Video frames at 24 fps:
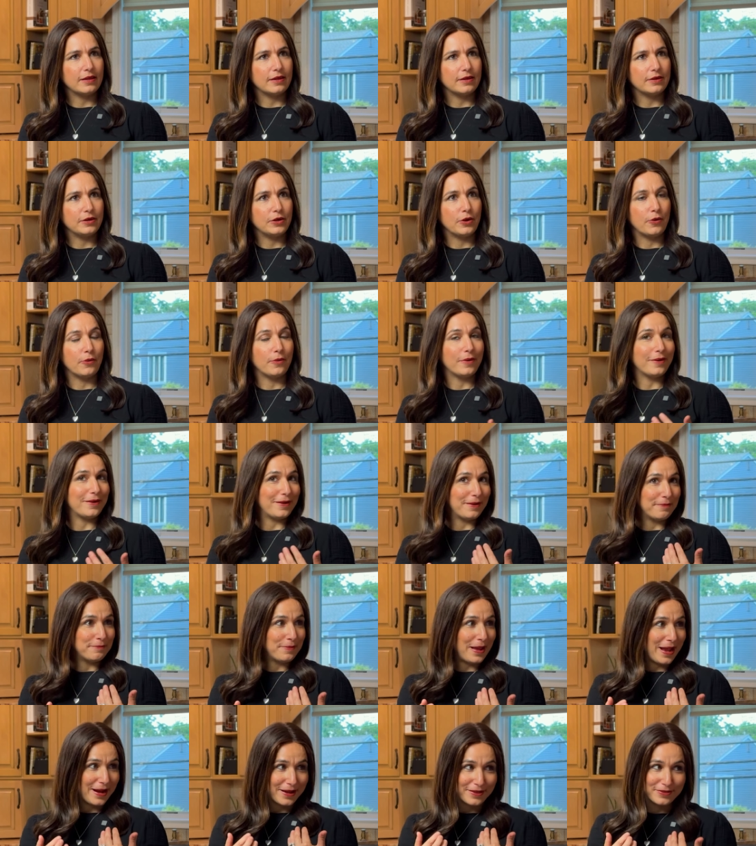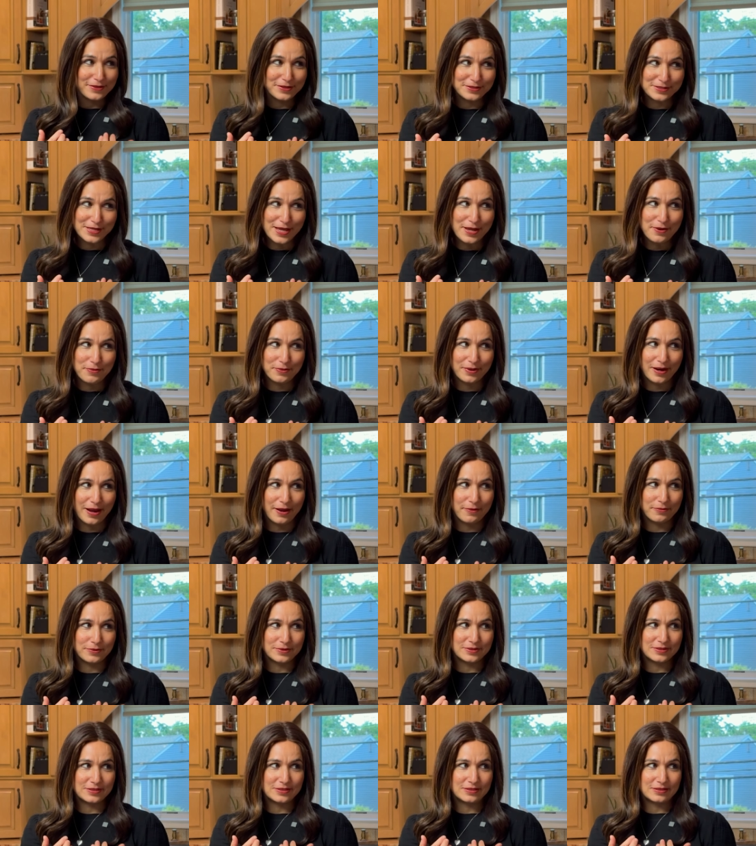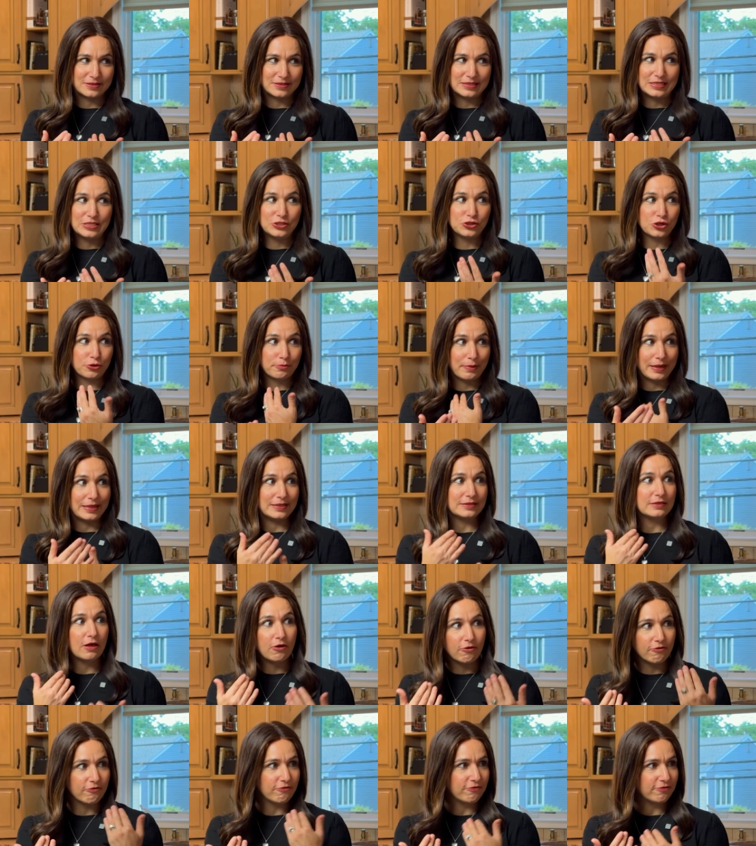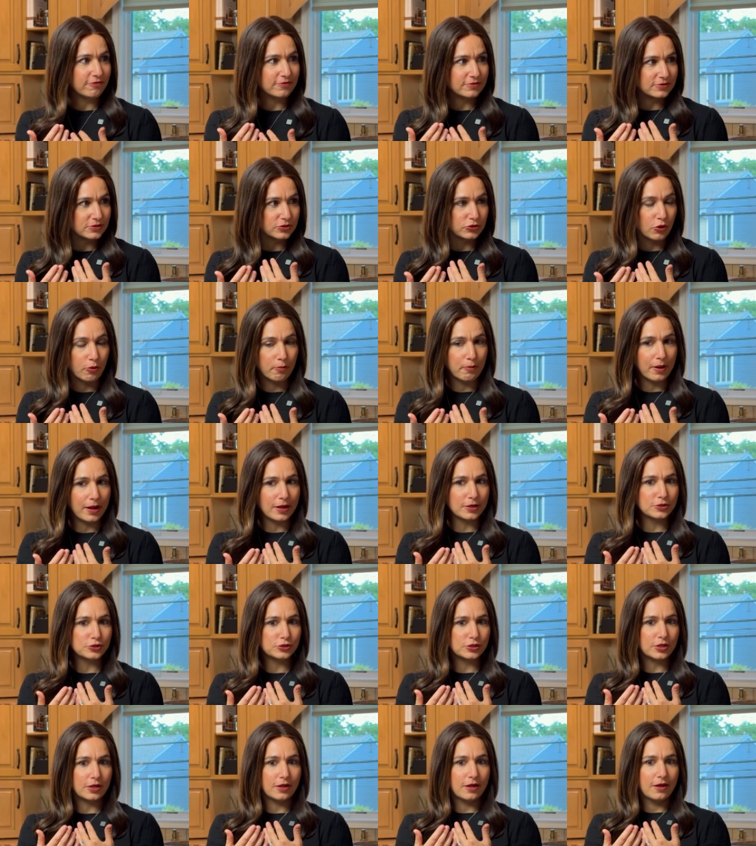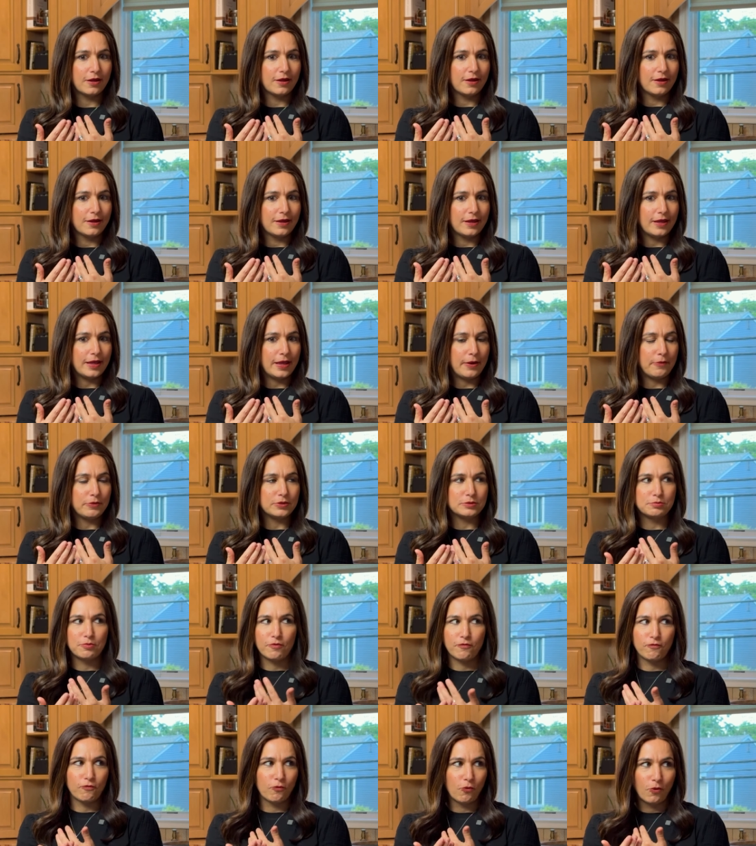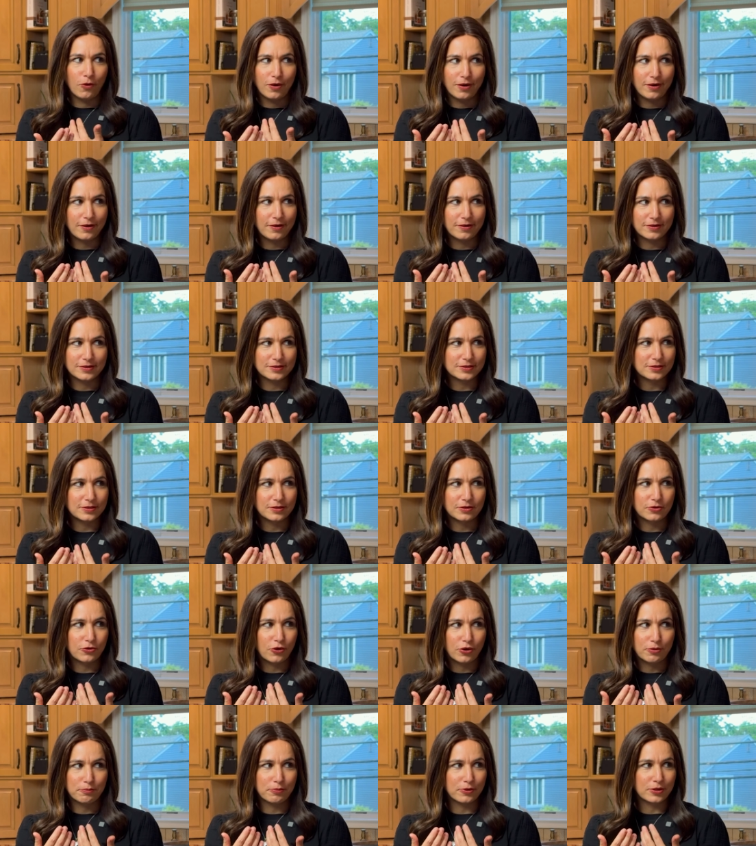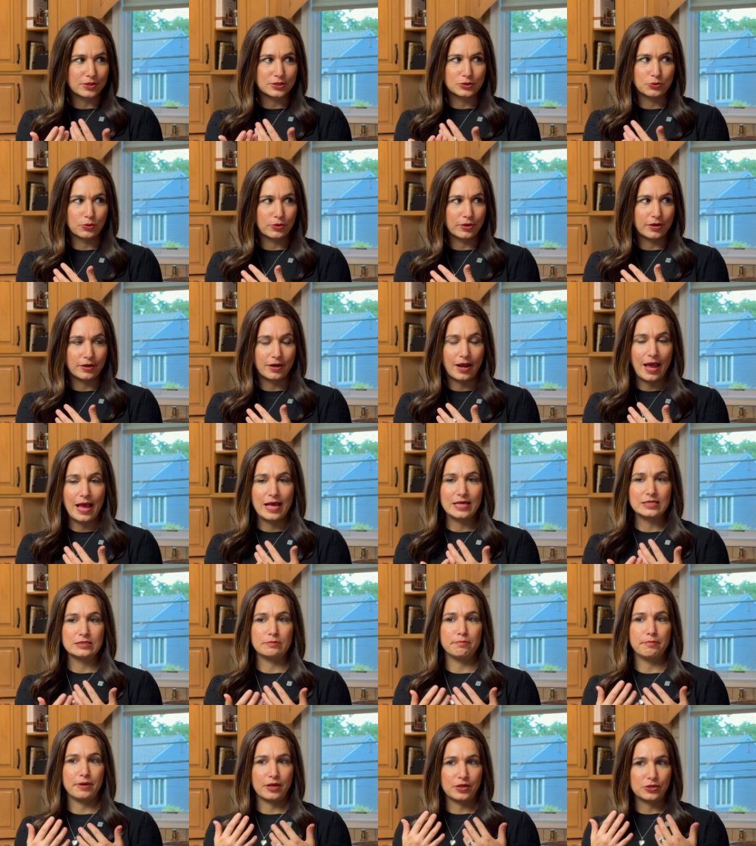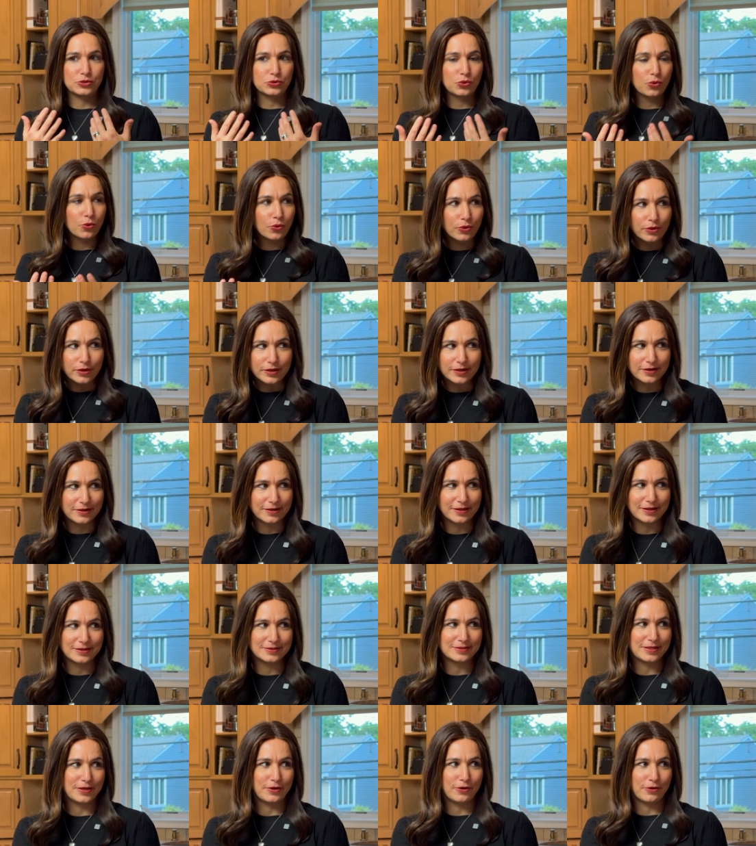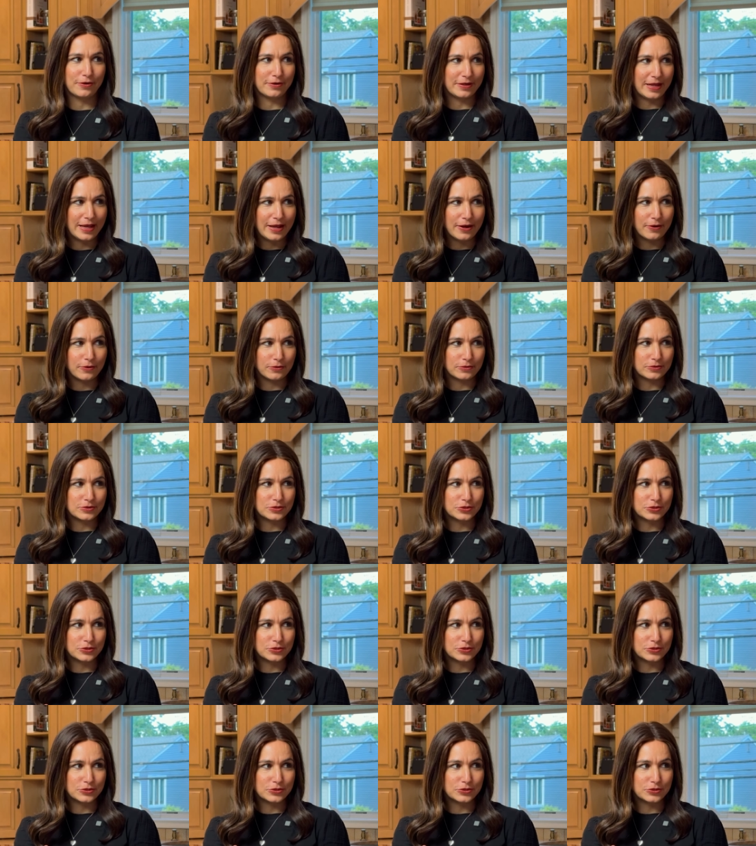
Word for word: you know, back in the day when I was teaching myself so much, it was before cookbooks were as pictorial as they are now.